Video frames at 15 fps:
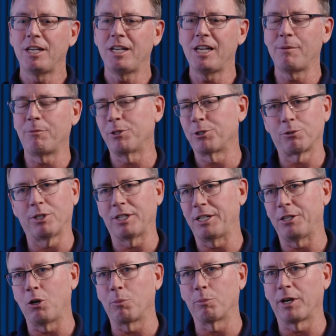it was really
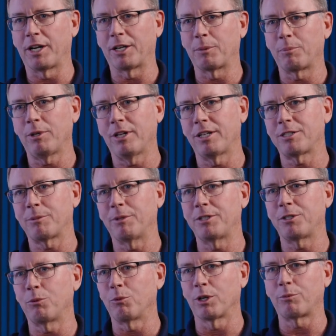a no-brainer. Plus,
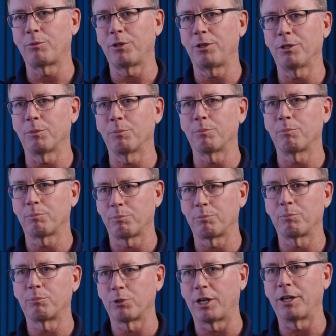to work with your
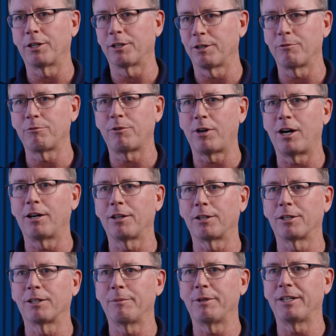brother and father,